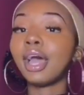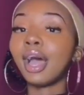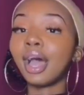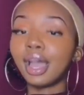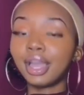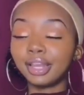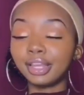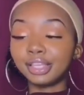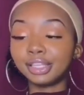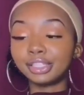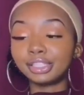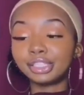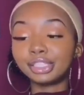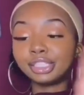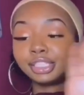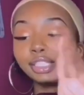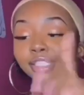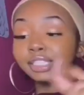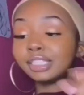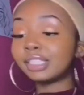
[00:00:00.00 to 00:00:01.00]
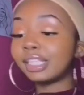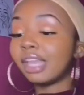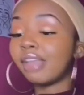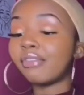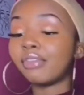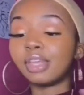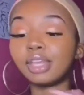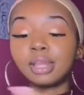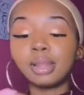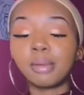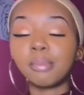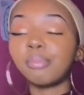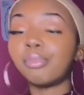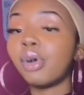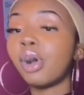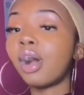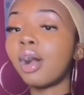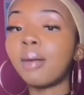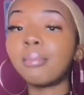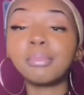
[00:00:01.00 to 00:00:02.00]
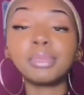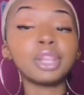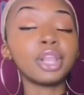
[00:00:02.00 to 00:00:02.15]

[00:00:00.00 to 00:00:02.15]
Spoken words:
honey, she's giving Bomb